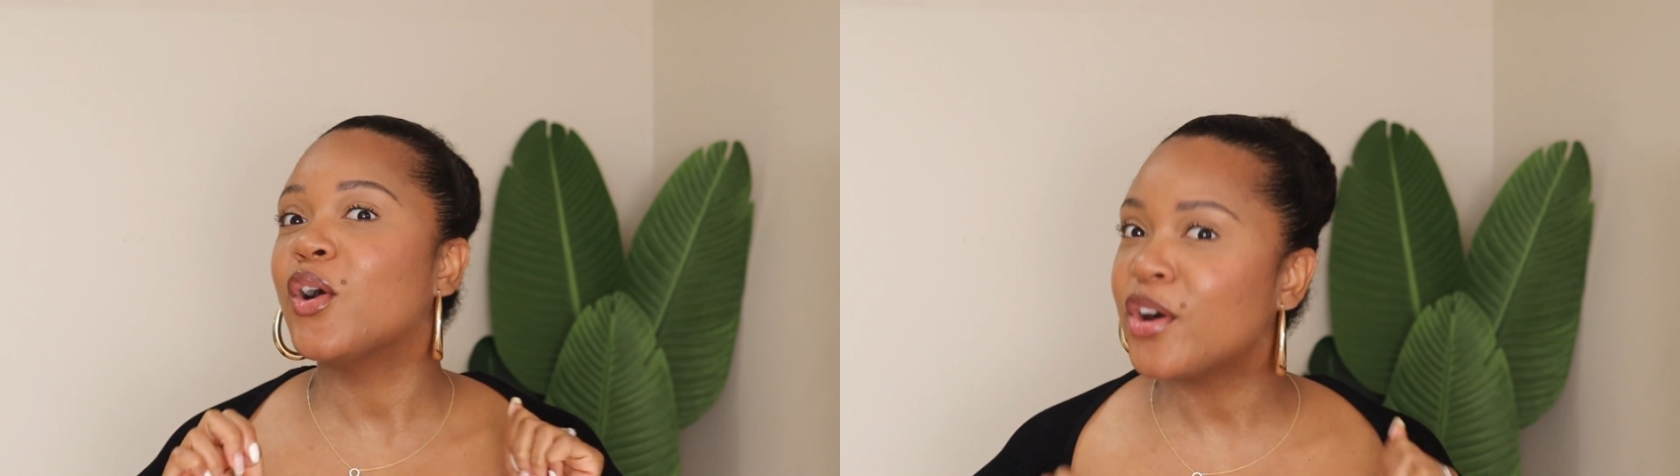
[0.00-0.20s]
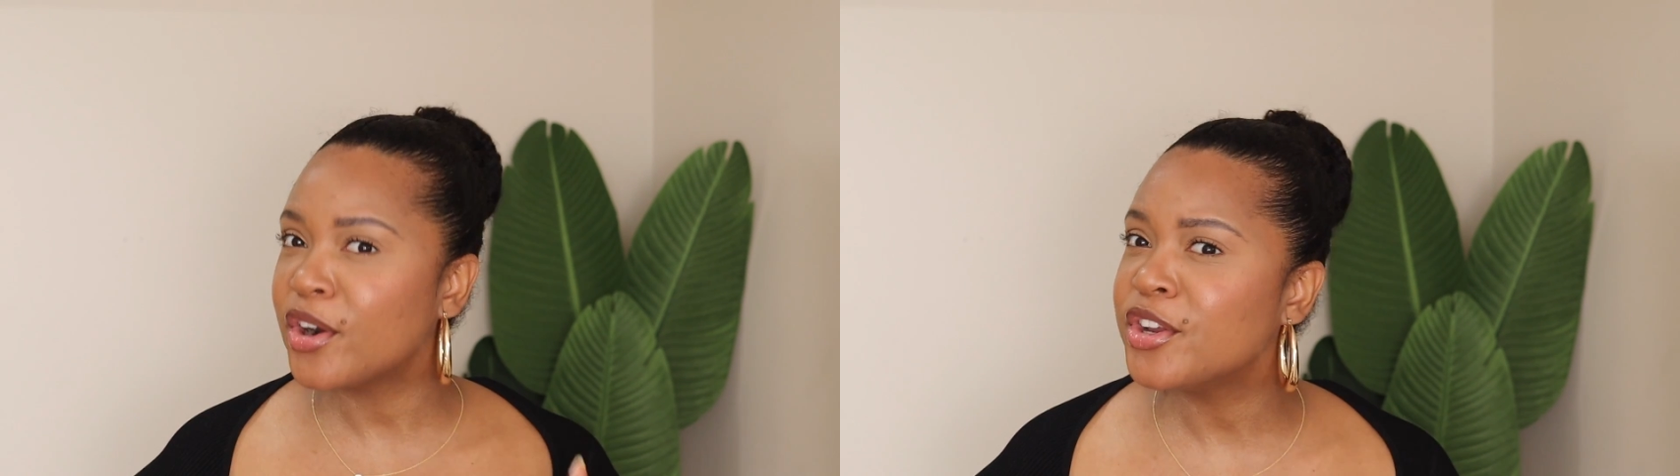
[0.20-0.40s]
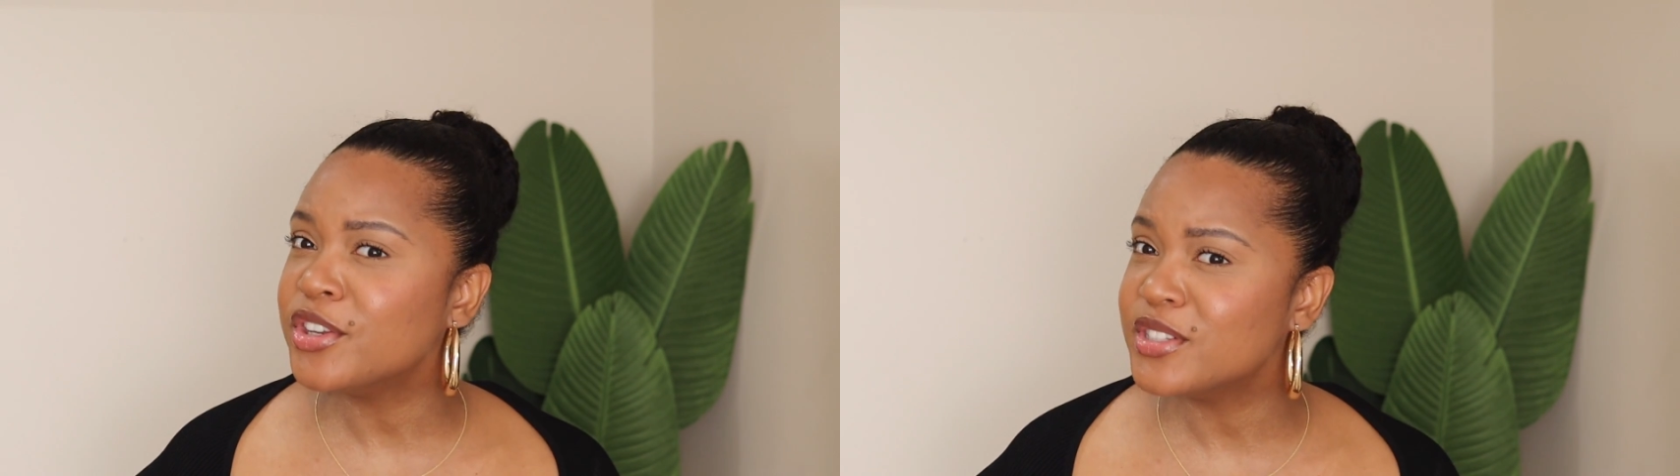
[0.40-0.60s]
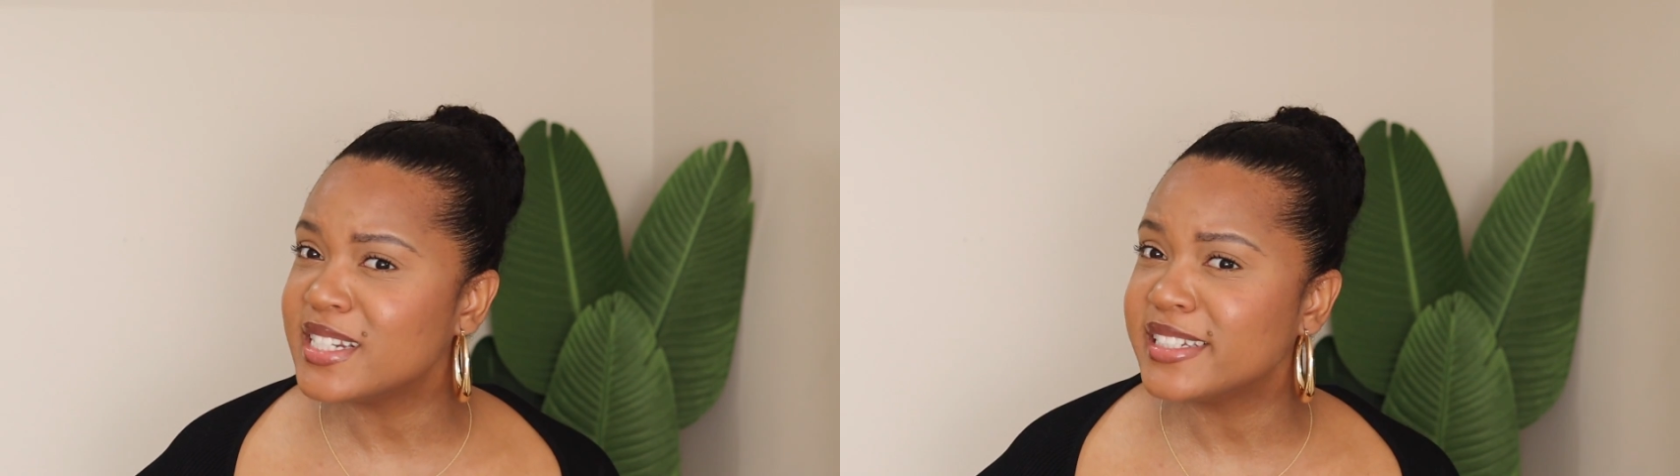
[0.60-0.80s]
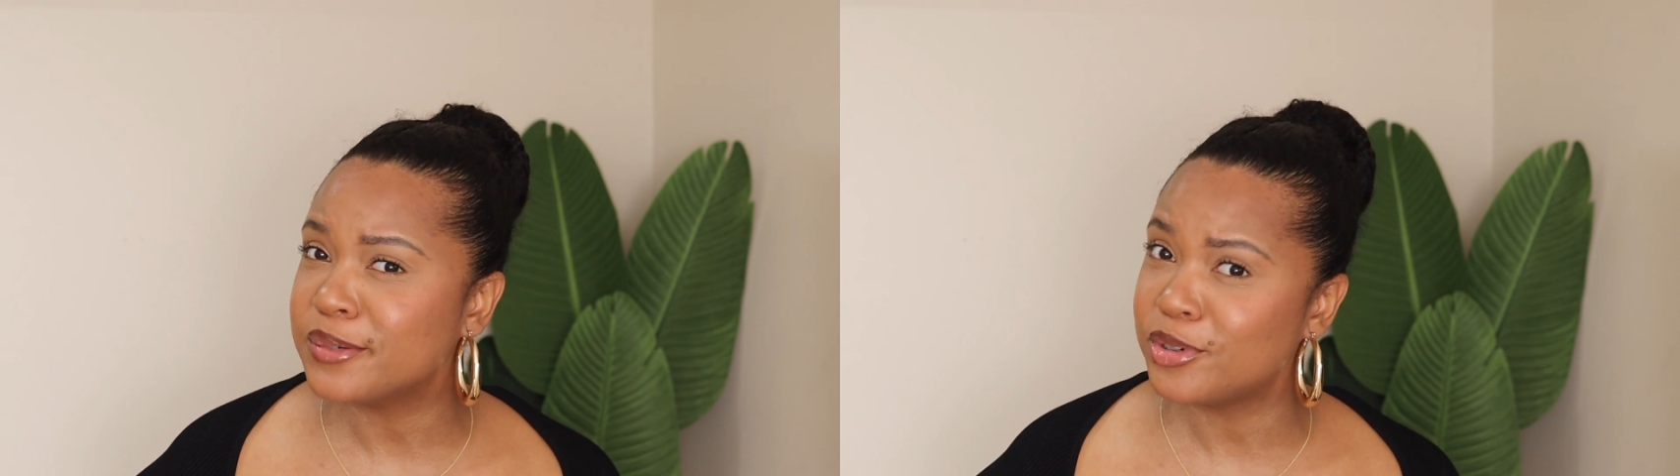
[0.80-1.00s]
are you
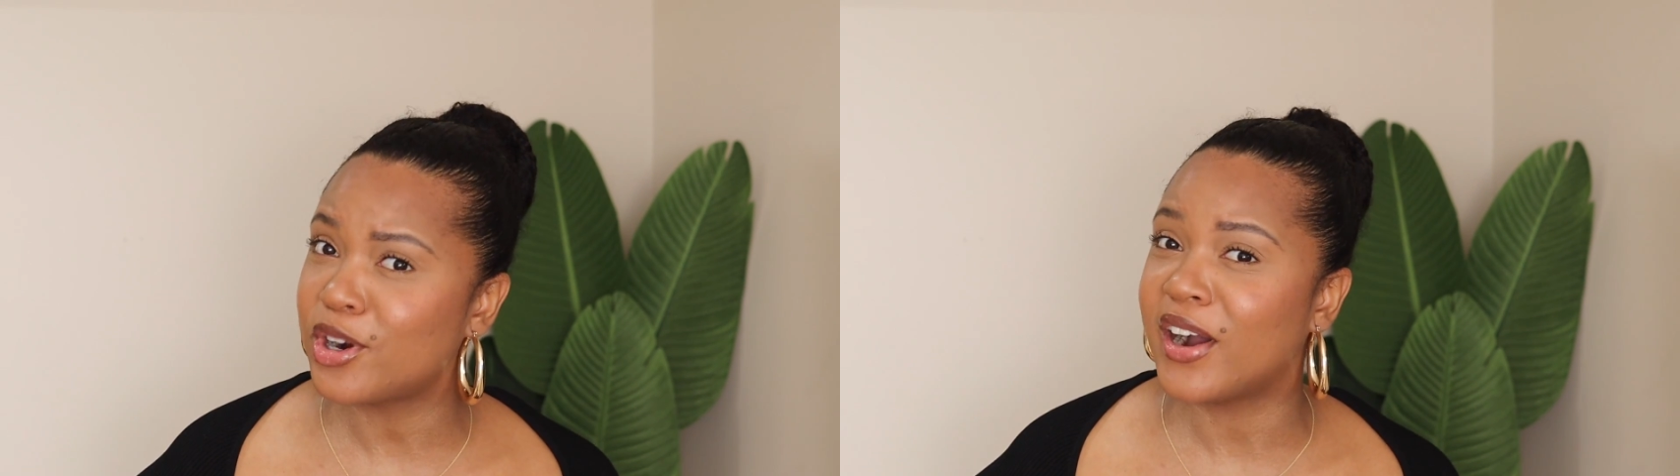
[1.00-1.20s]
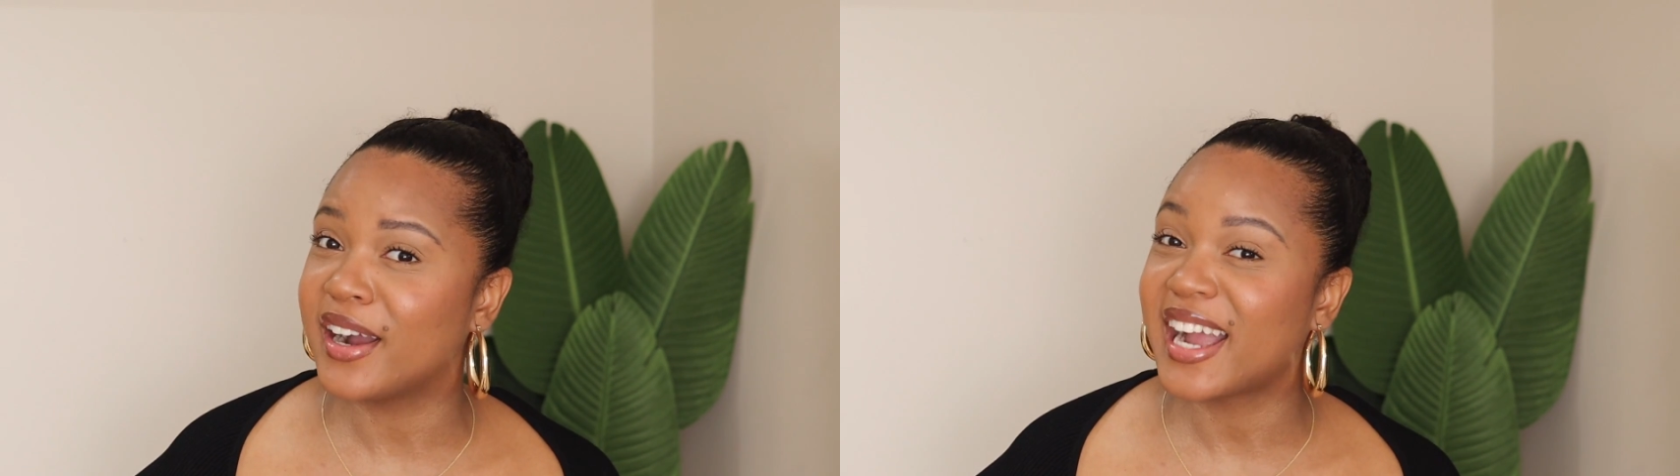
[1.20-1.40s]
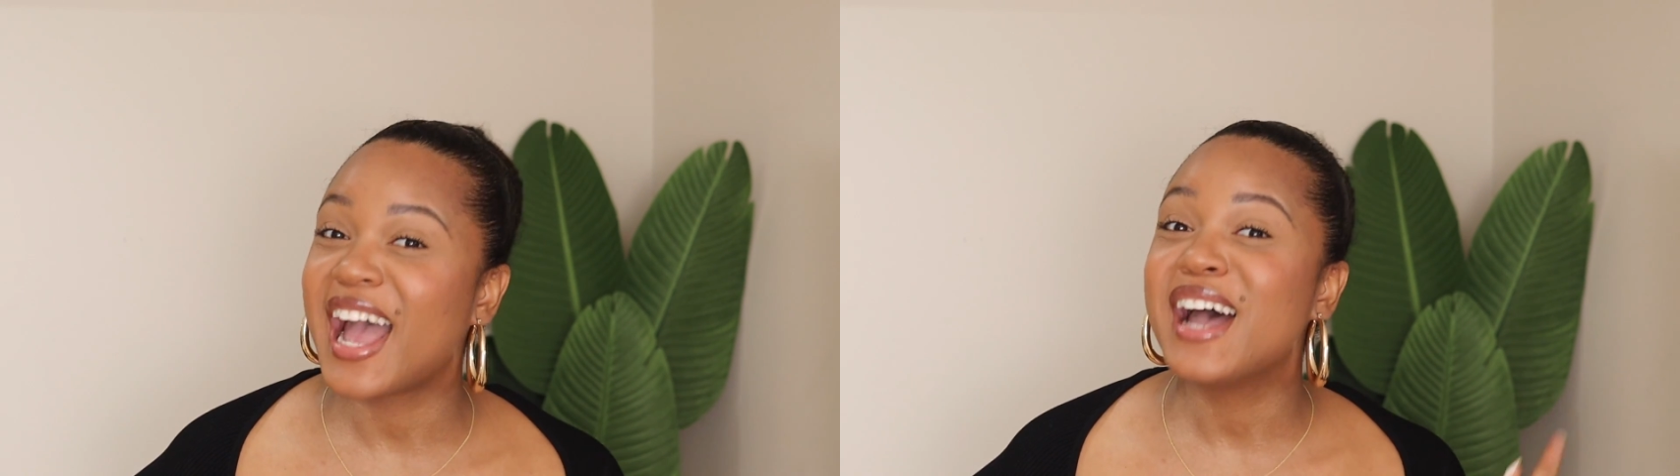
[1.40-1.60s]
using them wrong?